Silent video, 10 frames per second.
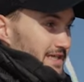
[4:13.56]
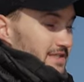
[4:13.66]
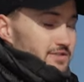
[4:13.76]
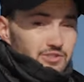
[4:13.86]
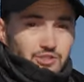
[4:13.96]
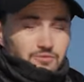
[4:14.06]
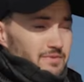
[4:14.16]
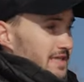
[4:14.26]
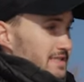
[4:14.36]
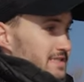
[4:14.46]
get the
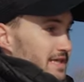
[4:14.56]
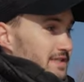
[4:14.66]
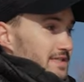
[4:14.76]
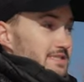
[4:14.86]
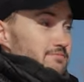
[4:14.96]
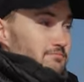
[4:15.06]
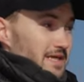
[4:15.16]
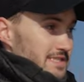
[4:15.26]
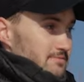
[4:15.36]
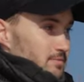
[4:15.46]
jerkbait at its
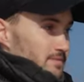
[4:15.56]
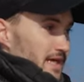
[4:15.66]
maximum